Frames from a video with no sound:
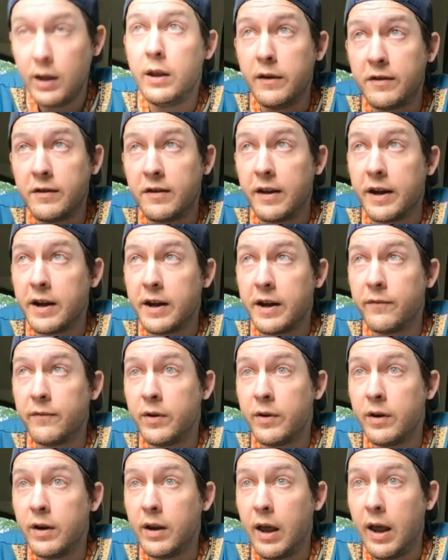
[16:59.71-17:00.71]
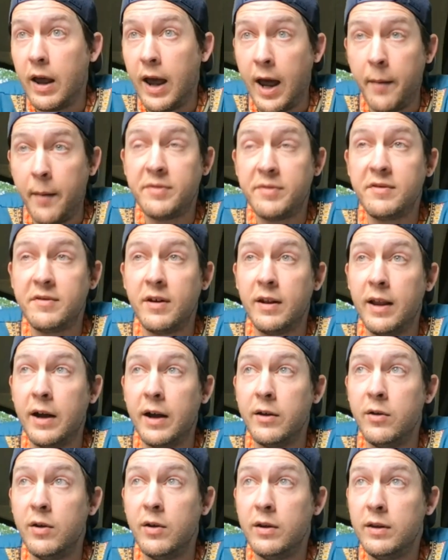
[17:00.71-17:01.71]
There's a lot of different apps that
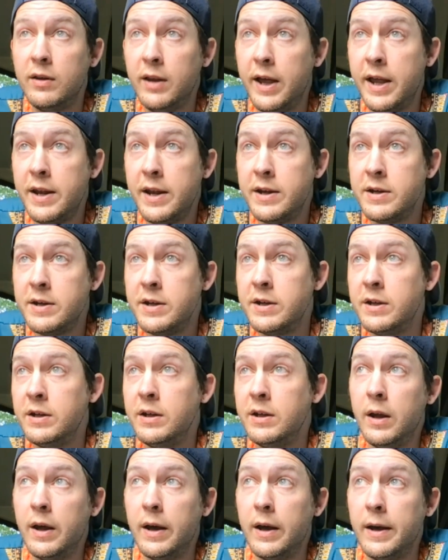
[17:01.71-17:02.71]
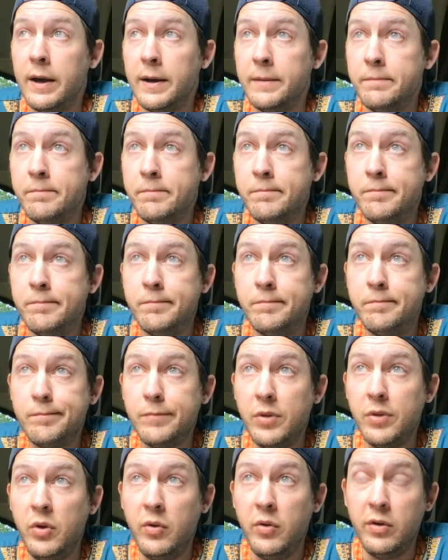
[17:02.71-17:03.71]
allow you to lend.
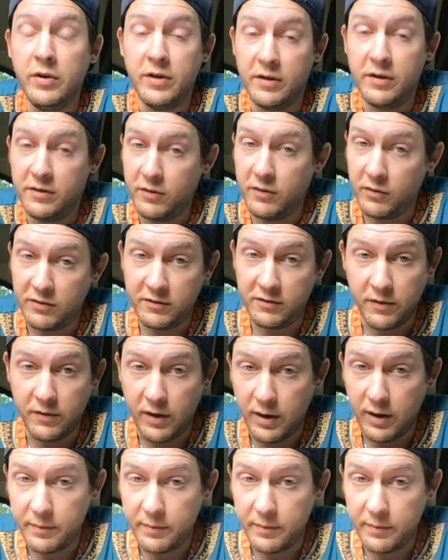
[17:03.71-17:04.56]
You can just go straight up